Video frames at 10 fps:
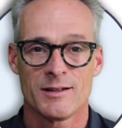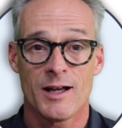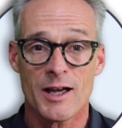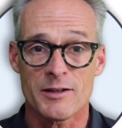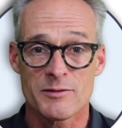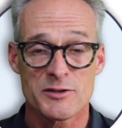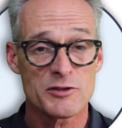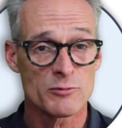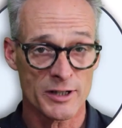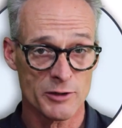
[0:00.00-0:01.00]
Hi,
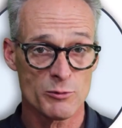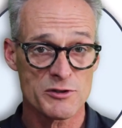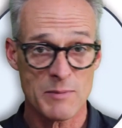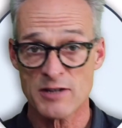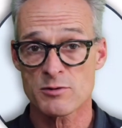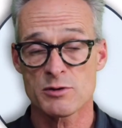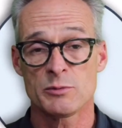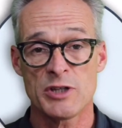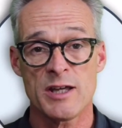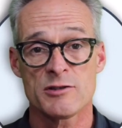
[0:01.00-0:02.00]
this is Ron Edwards, Master
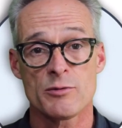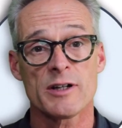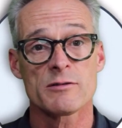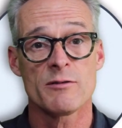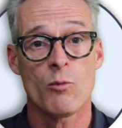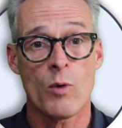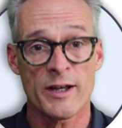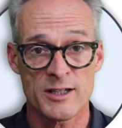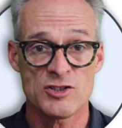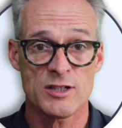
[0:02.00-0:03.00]
Sommelier and Director of
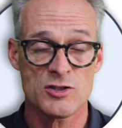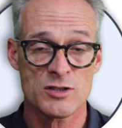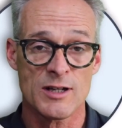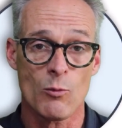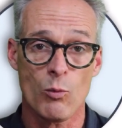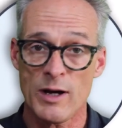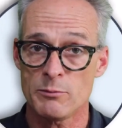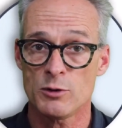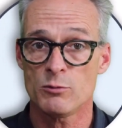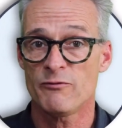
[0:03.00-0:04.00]
Wine Education at
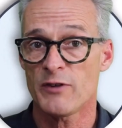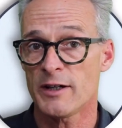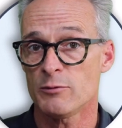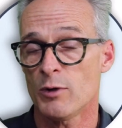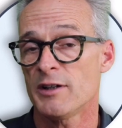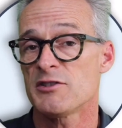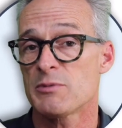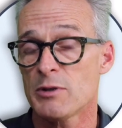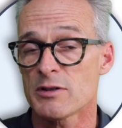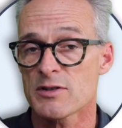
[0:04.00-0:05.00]
Winebow Fine Wine and
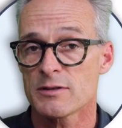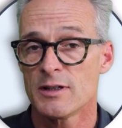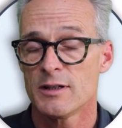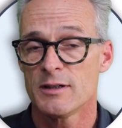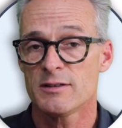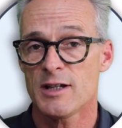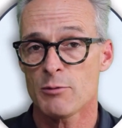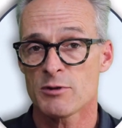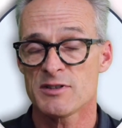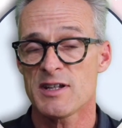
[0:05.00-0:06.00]
Spirits. Today
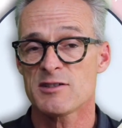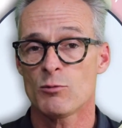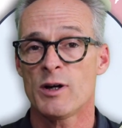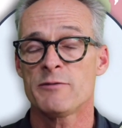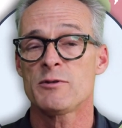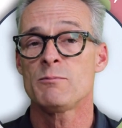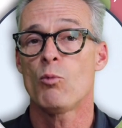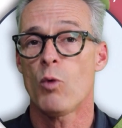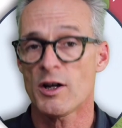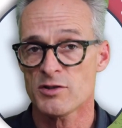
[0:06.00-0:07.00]
we're going to taste a wine
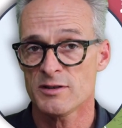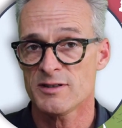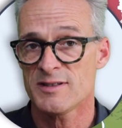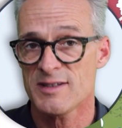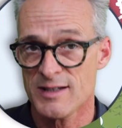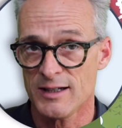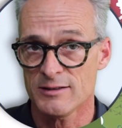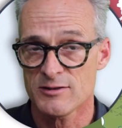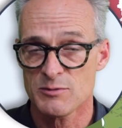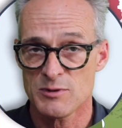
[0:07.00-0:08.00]
from Washington
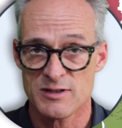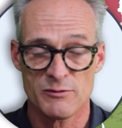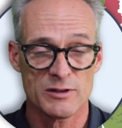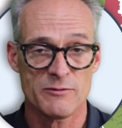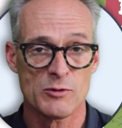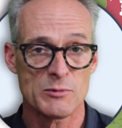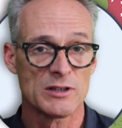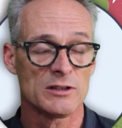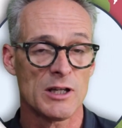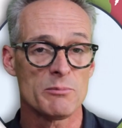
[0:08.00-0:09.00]
State, specifically from the
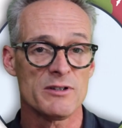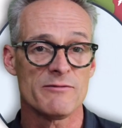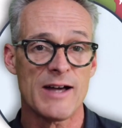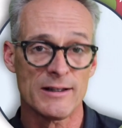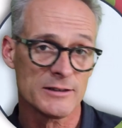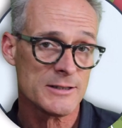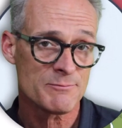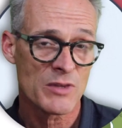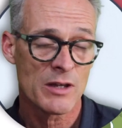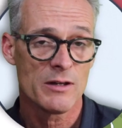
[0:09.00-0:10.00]
Columbia Valley.
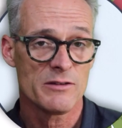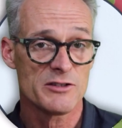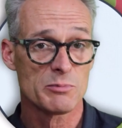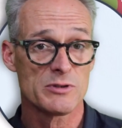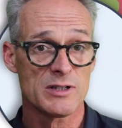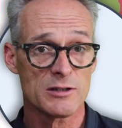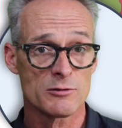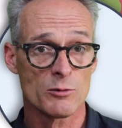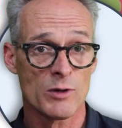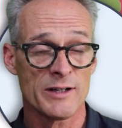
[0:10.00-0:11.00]
This
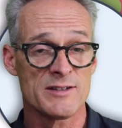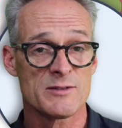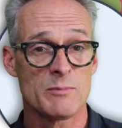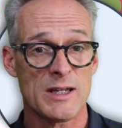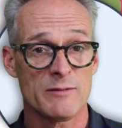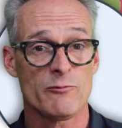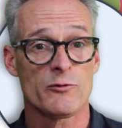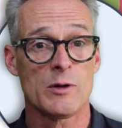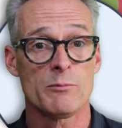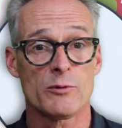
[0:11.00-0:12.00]
particular wine is made
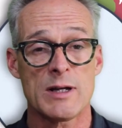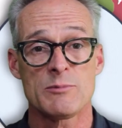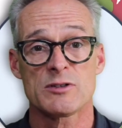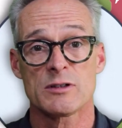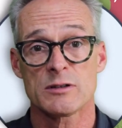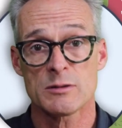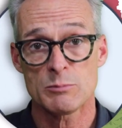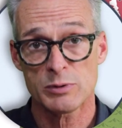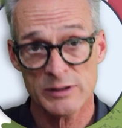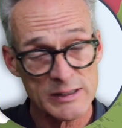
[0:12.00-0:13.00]
from grapes
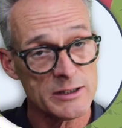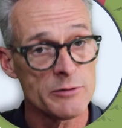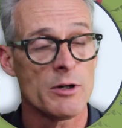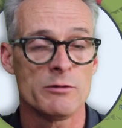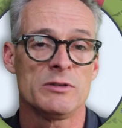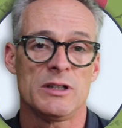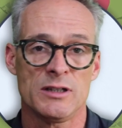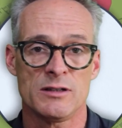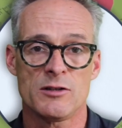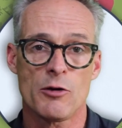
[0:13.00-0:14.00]
completely grown
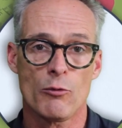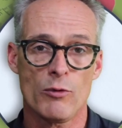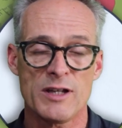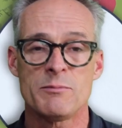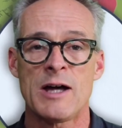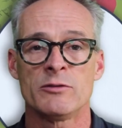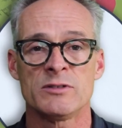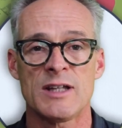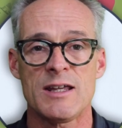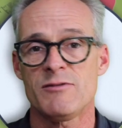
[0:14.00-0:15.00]
in Red
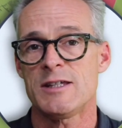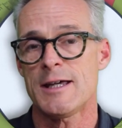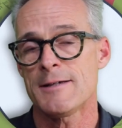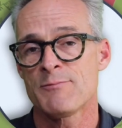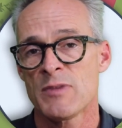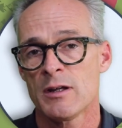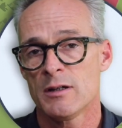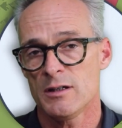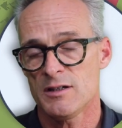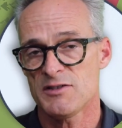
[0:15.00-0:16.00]
Mountain AVA.
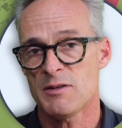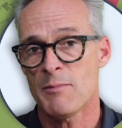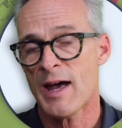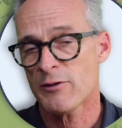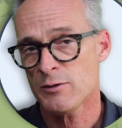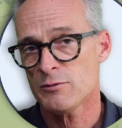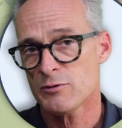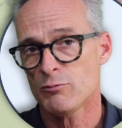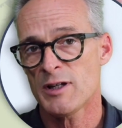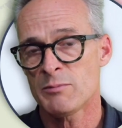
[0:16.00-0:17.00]
It is the
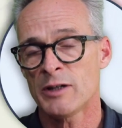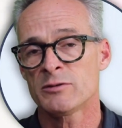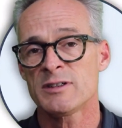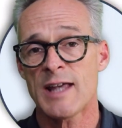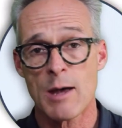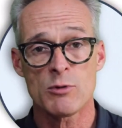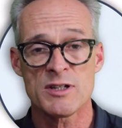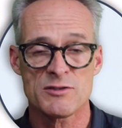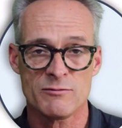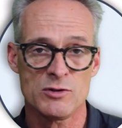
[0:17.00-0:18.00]
Matthews Red Mountain
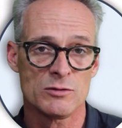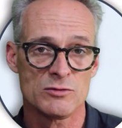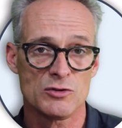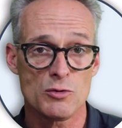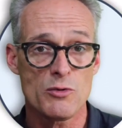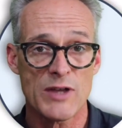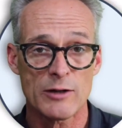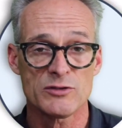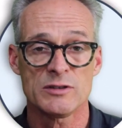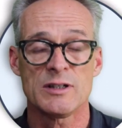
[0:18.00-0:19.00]
Cabernet Sauvignon
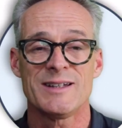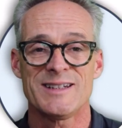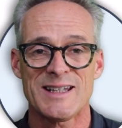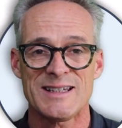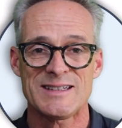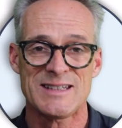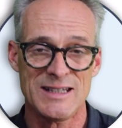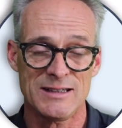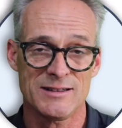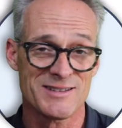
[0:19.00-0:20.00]

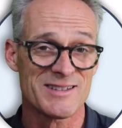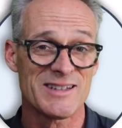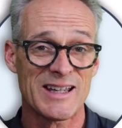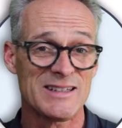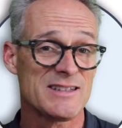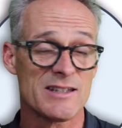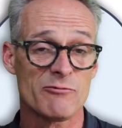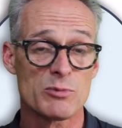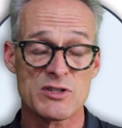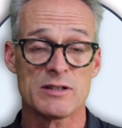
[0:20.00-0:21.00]
2019. It's
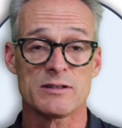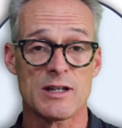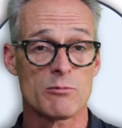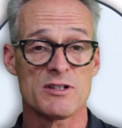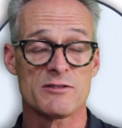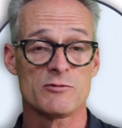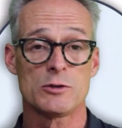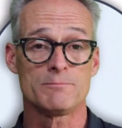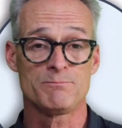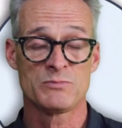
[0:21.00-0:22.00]
97% Cabernet
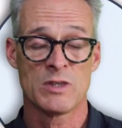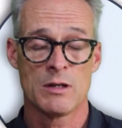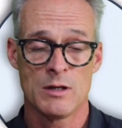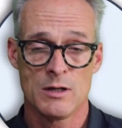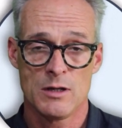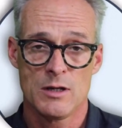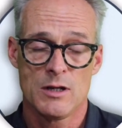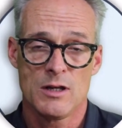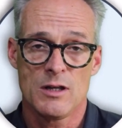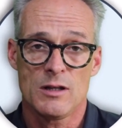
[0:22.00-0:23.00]
Sauvignon.
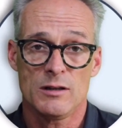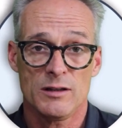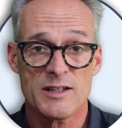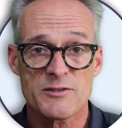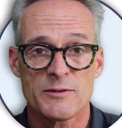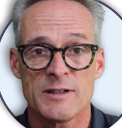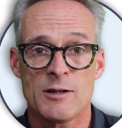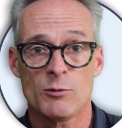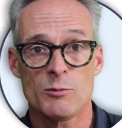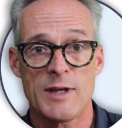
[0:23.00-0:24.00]
Let's find
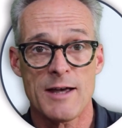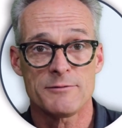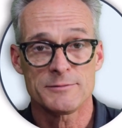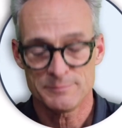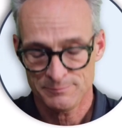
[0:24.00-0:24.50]
out what we have.